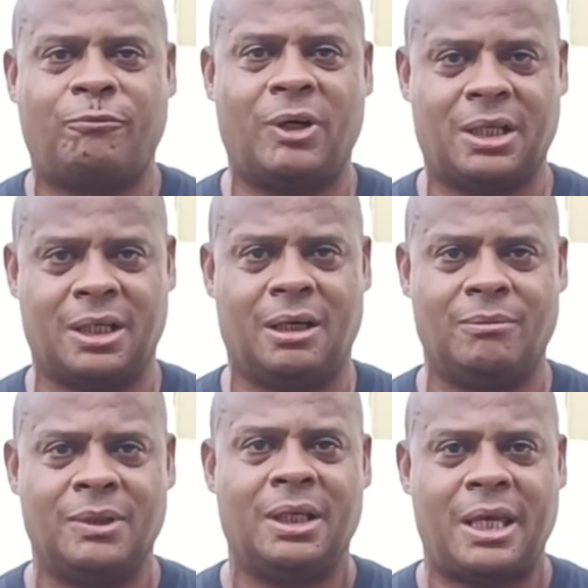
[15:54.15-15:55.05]
fuck up
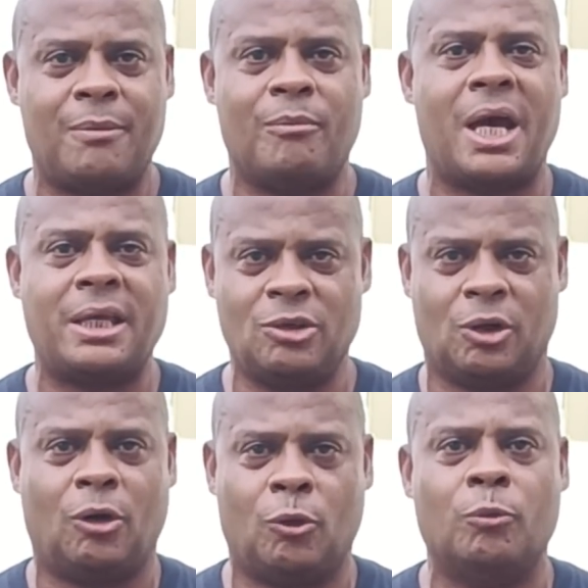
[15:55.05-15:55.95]
and mind
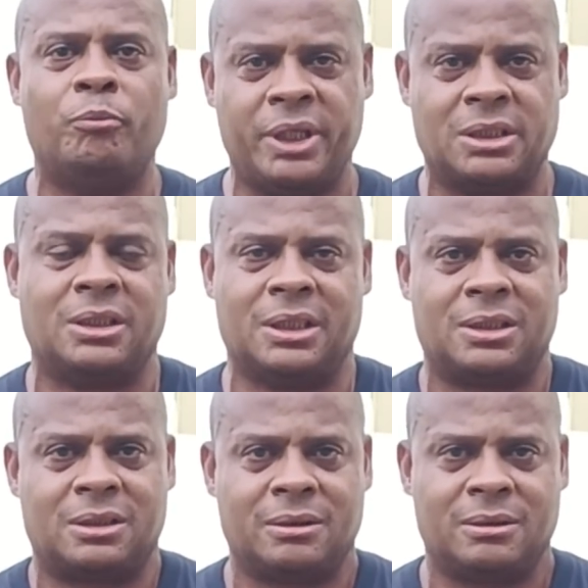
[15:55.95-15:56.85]
your own business.